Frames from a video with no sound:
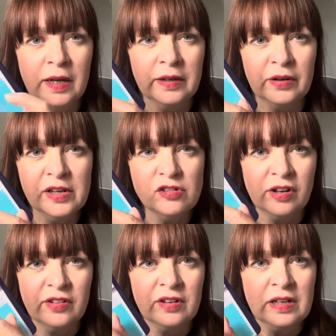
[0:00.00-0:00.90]
Now
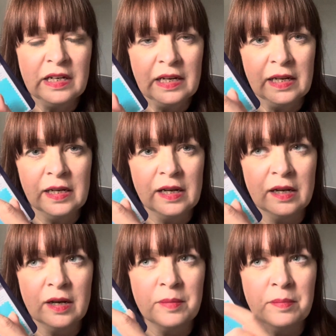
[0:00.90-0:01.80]
interestingly,
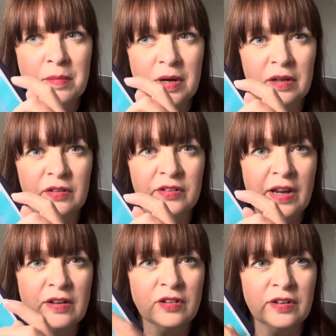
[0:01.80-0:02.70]
a
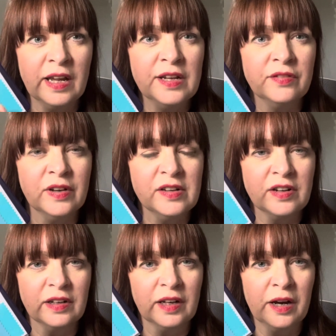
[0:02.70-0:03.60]
standard navy
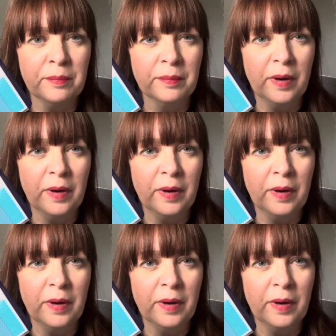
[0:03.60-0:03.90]
didn't come